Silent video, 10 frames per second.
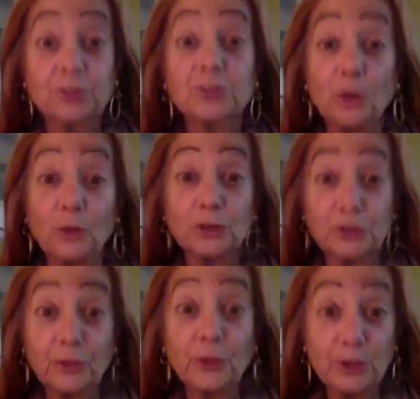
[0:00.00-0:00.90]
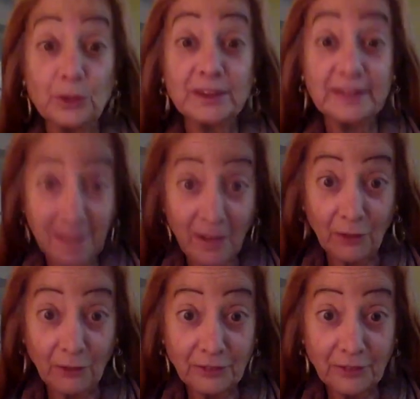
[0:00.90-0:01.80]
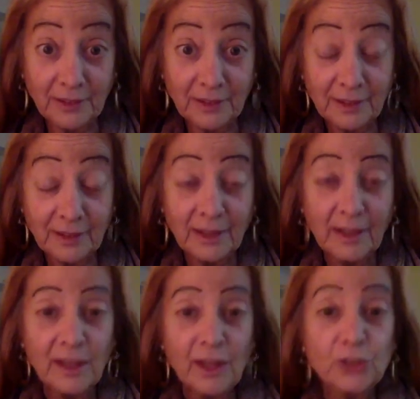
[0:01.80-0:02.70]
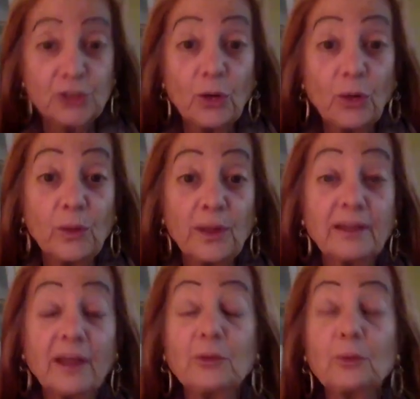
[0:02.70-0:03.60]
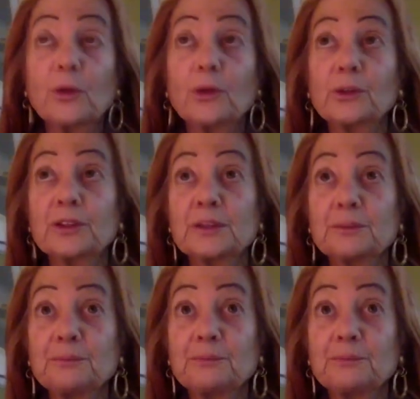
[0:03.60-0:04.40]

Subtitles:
goals for yourself. So in other words,